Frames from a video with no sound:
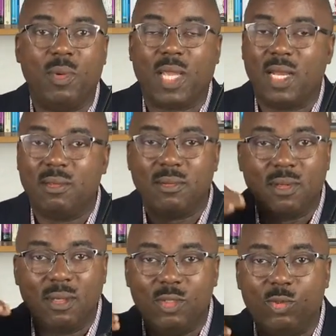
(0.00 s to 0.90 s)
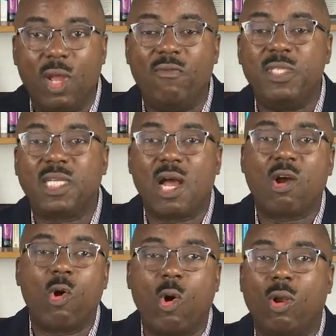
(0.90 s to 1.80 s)
We can do a
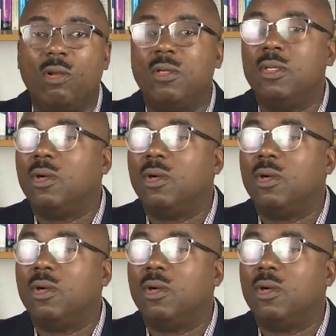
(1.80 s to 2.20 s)
physical call.